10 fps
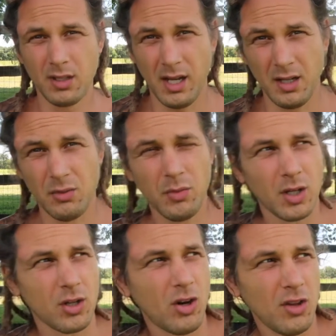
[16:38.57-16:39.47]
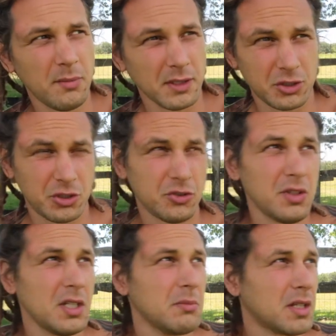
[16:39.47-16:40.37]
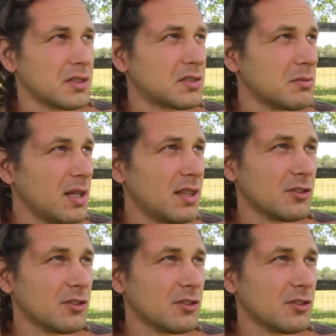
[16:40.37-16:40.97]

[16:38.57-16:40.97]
I don't want to call them extreme because to me